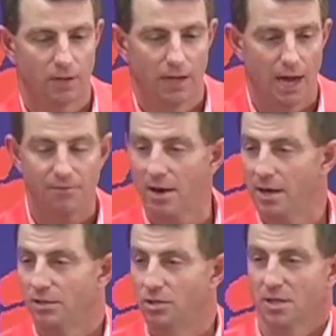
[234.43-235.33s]
I
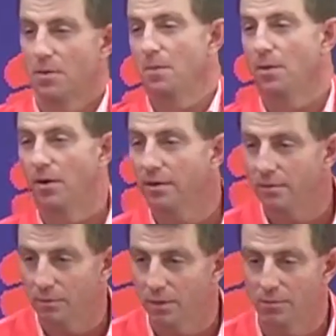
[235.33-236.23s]
finally took him up on it,
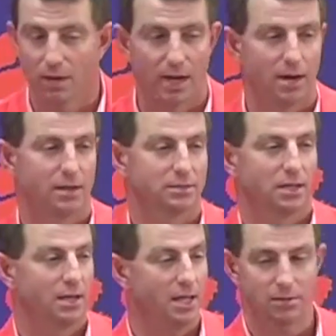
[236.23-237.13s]
and we went out,
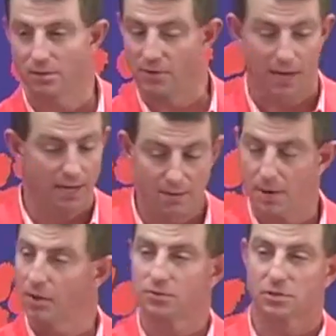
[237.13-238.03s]
and he invited
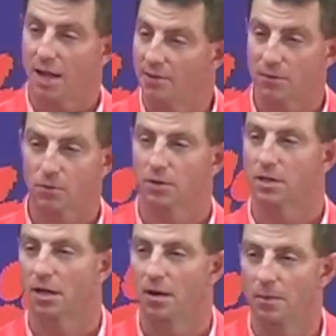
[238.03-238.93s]
anybody on the staff that wanted
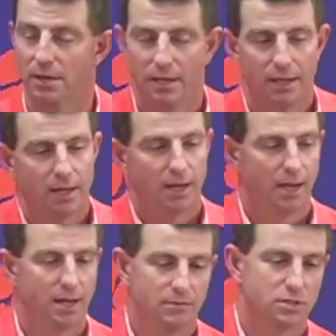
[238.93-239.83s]
to come, and they've